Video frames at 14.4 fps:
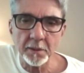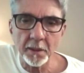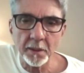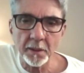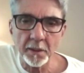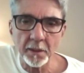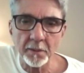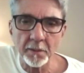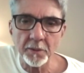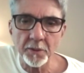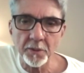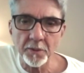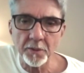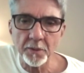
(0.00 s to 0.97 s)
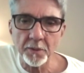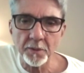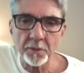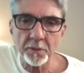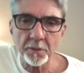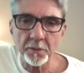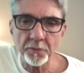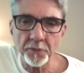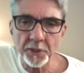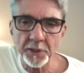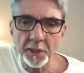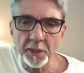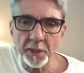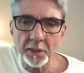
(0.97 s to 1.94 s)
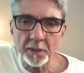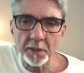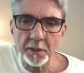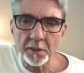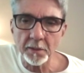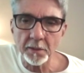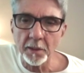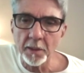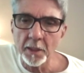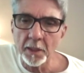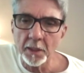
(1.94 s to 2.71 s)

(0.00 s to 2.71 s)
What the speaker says: Vidyayat Hita,